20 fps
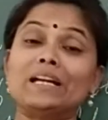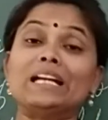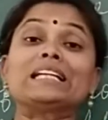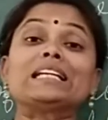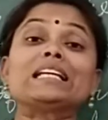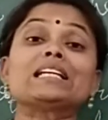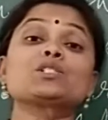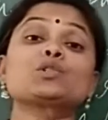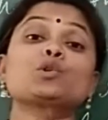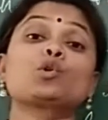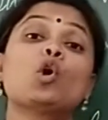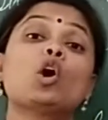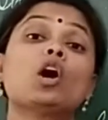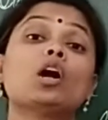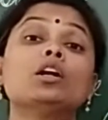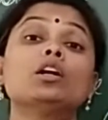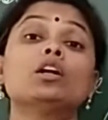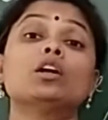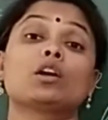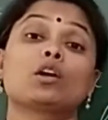It is
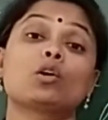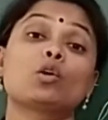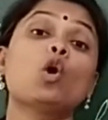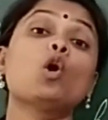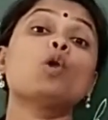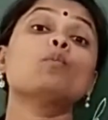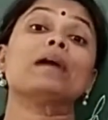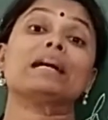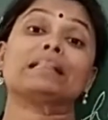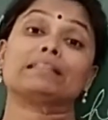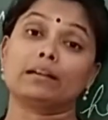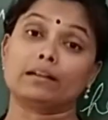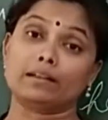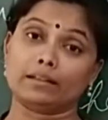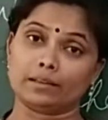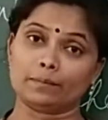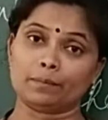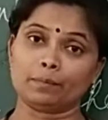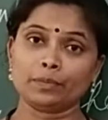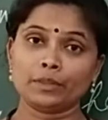called row method.